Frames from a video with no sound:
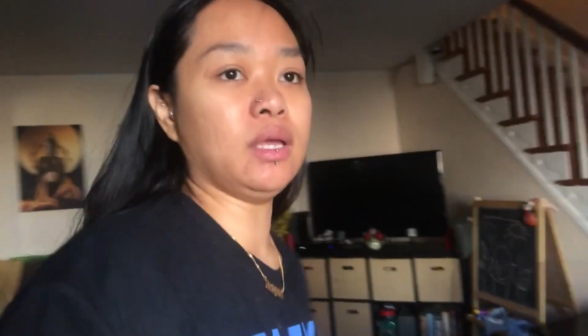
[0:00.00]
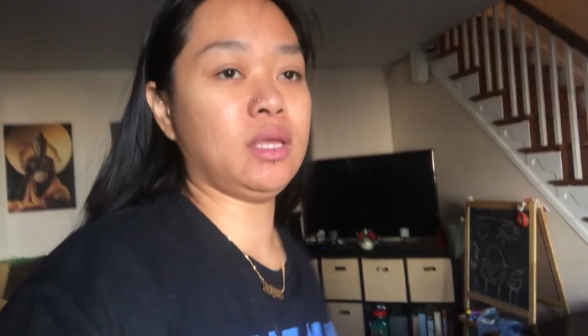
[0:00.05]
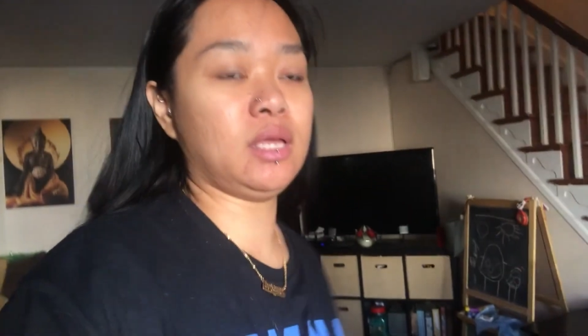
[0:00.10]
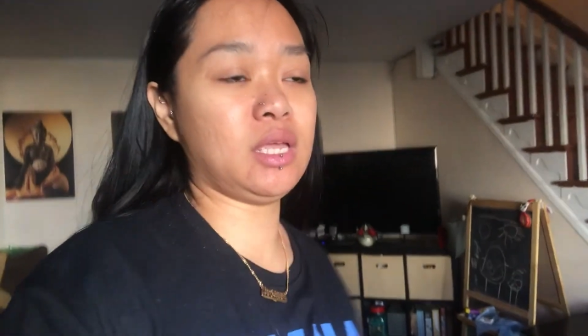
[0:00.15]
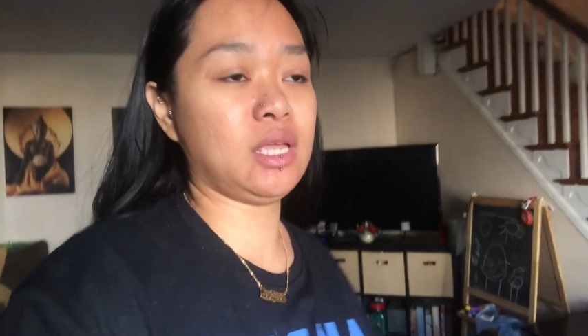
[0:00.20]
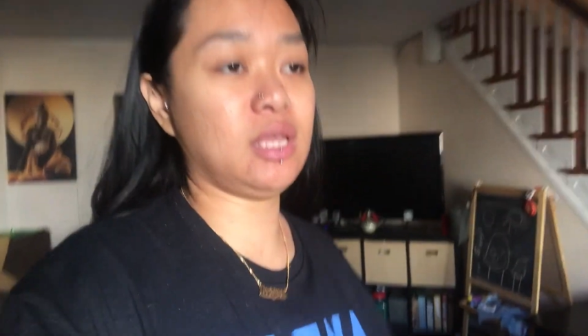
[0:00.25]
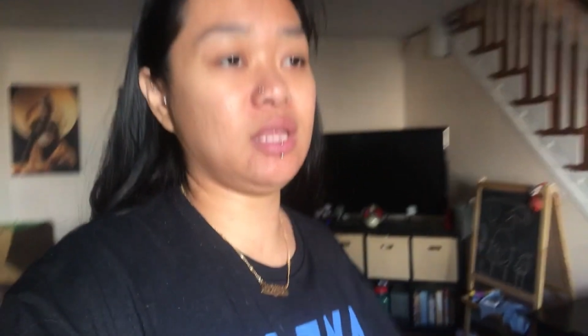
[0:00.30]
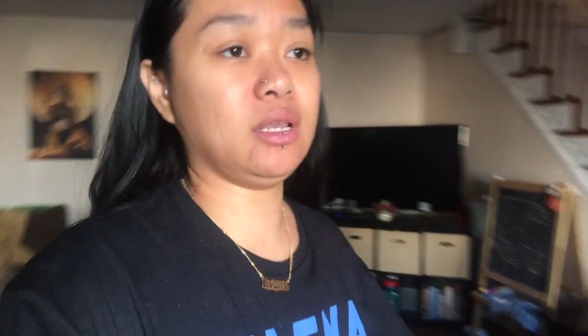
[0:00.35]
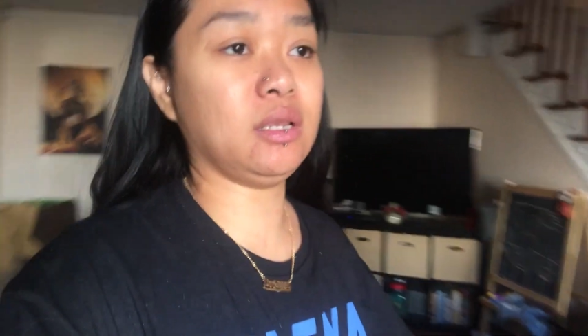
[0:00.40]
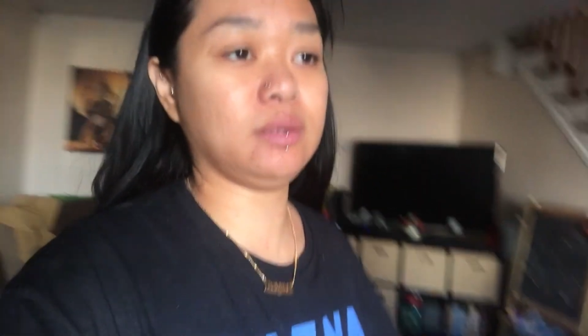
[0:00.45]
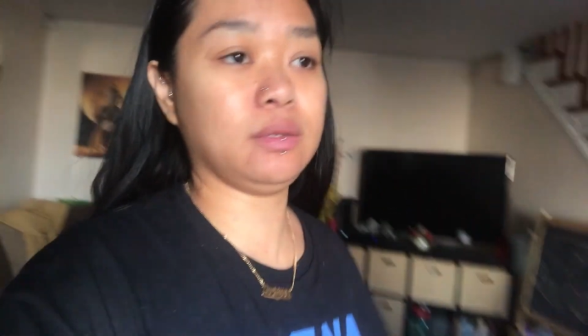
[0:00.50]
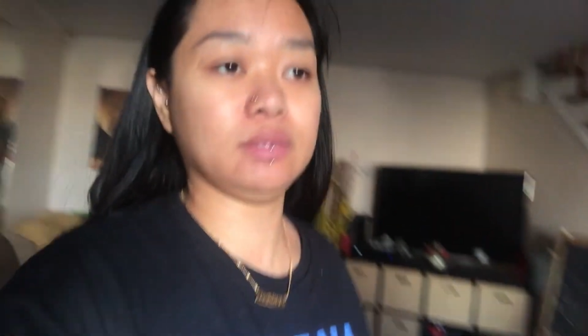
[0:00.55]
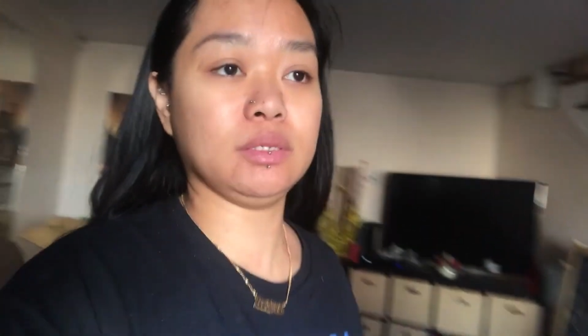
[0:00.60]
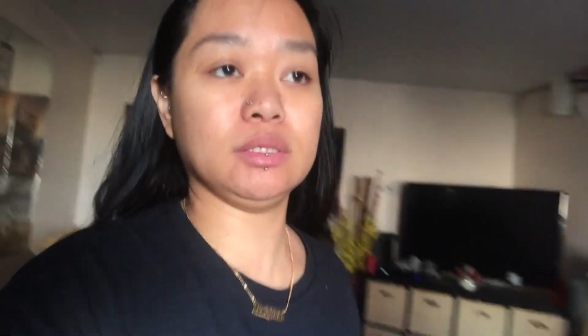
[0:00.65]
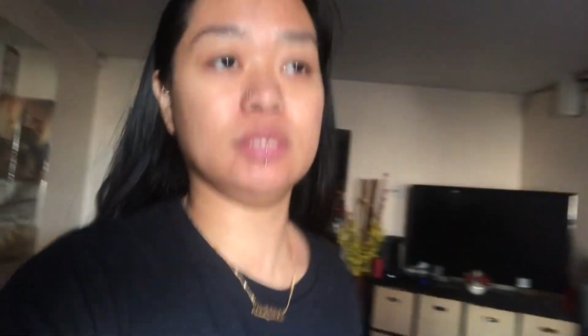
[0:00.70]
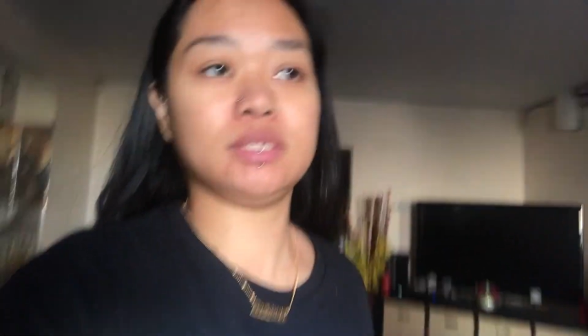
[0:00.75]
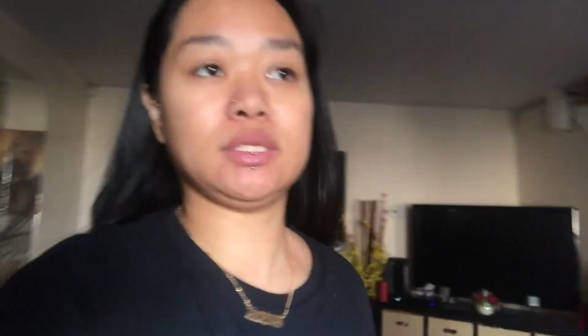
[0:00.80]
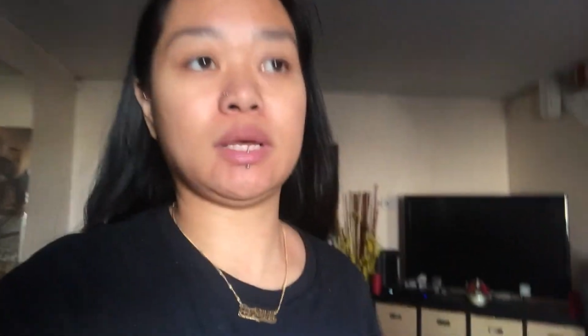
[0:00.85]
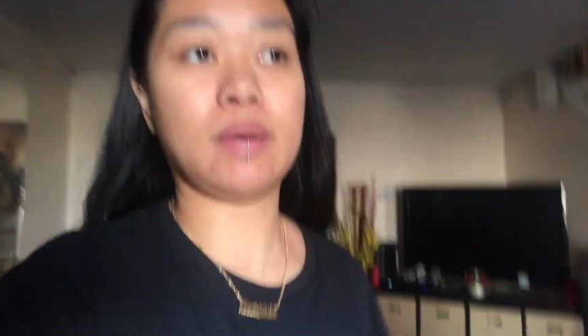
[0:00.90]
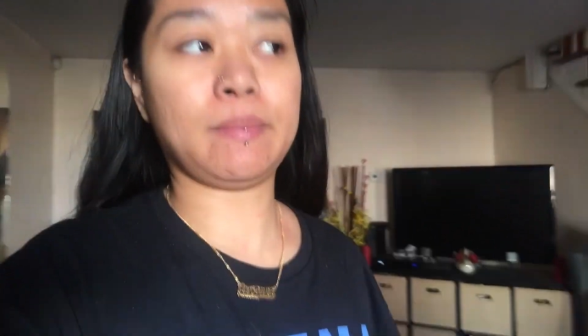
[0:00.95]

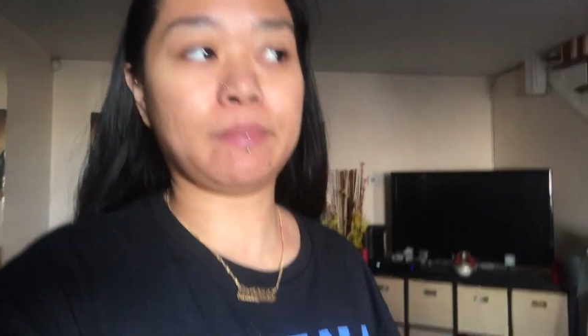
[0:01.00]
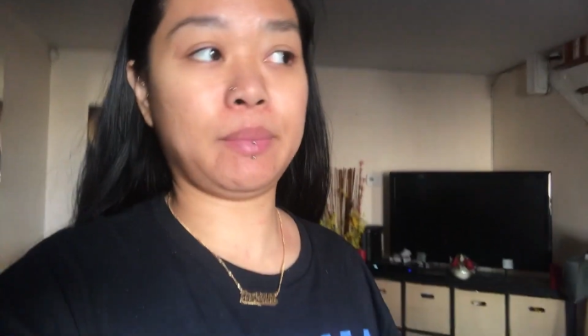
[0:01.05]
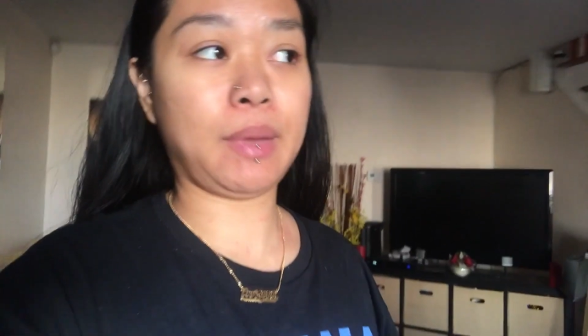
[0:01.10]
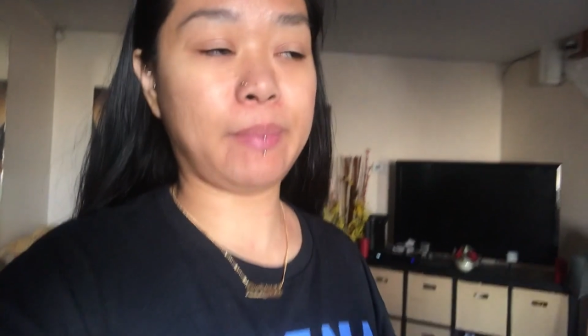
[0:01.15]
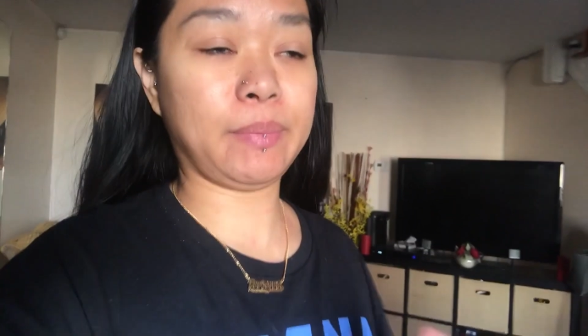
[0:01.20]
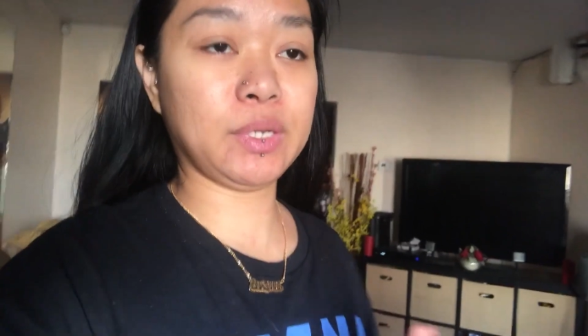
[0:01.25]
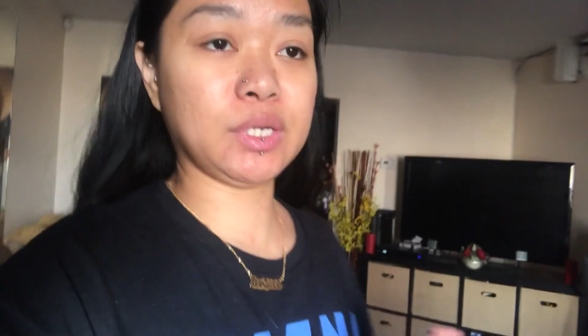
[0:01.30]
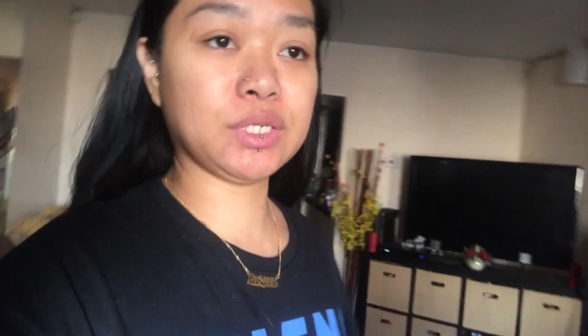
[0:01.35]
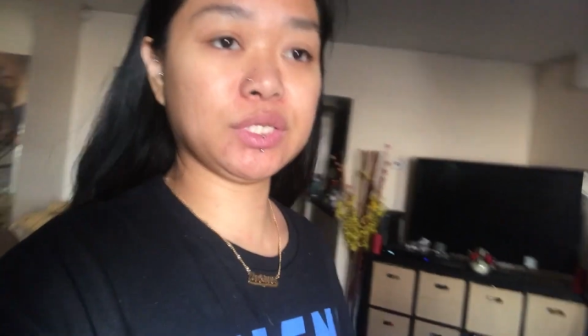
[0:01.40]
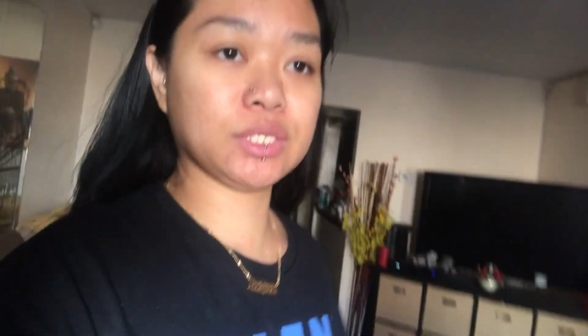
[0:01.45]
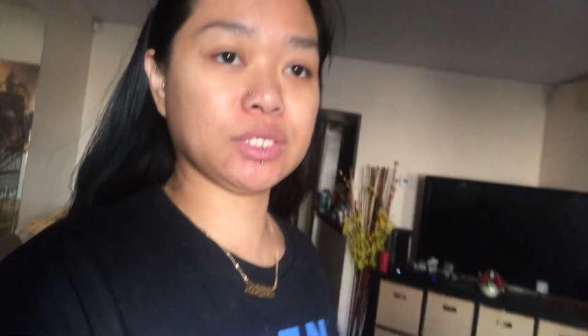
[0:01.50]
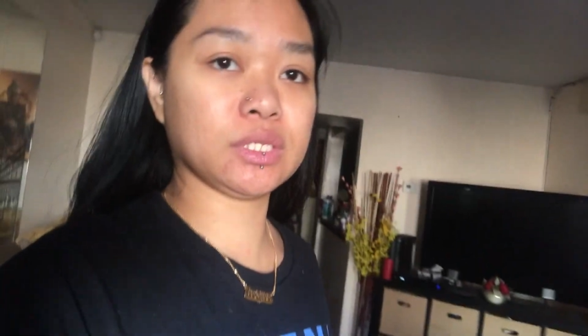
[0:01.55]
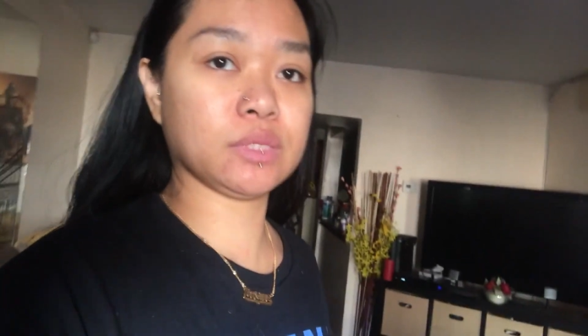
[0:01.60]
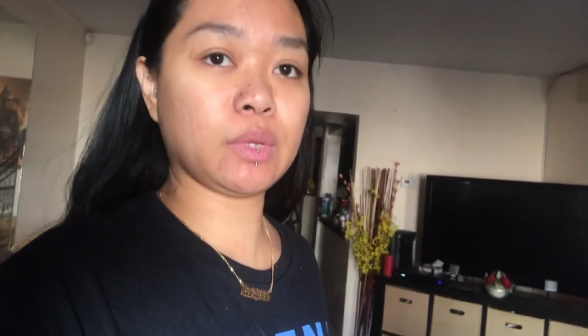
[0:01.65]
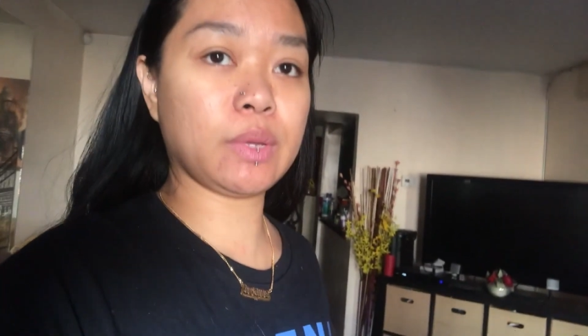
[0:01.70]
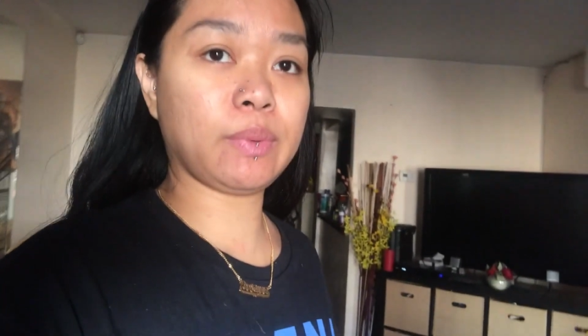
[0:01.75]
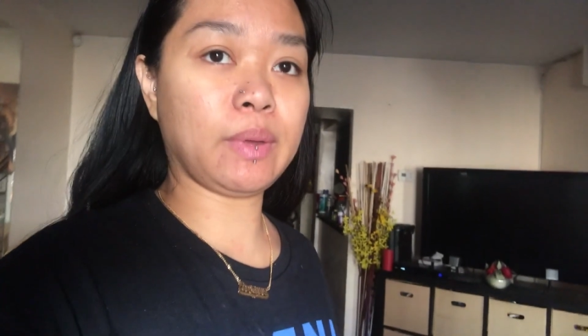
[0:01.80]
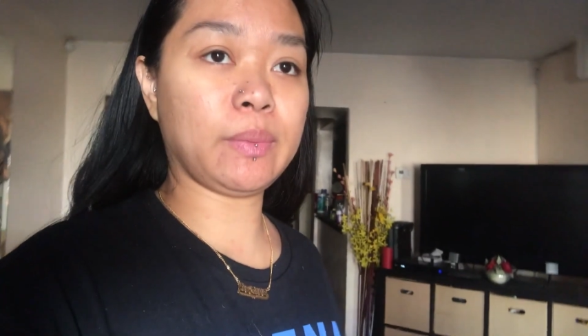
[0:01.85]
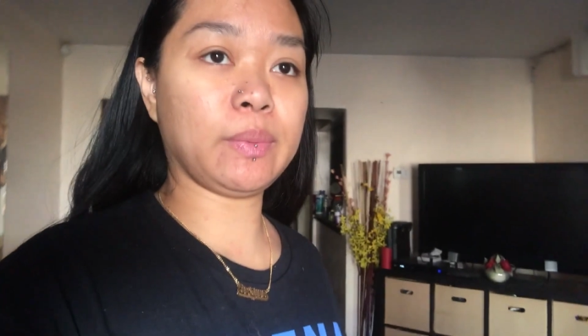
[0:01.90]
and some peppers, sweet